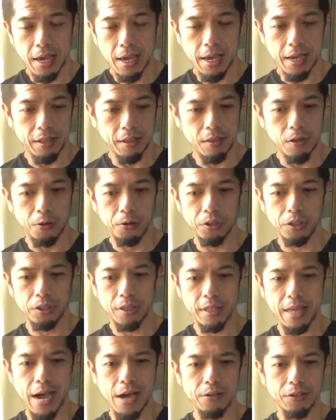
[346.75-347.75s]
and those
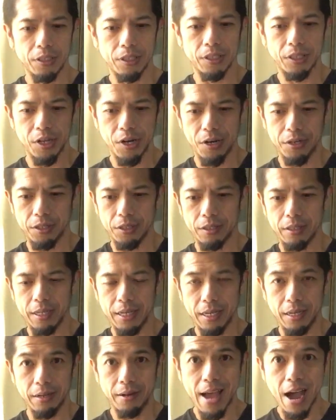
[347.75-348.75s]
thousand years
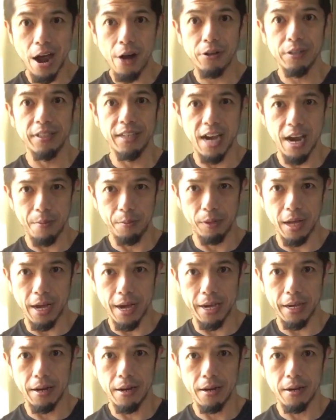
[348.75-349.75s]
in our
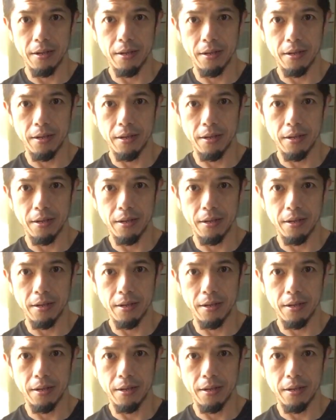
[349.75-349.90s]
timeline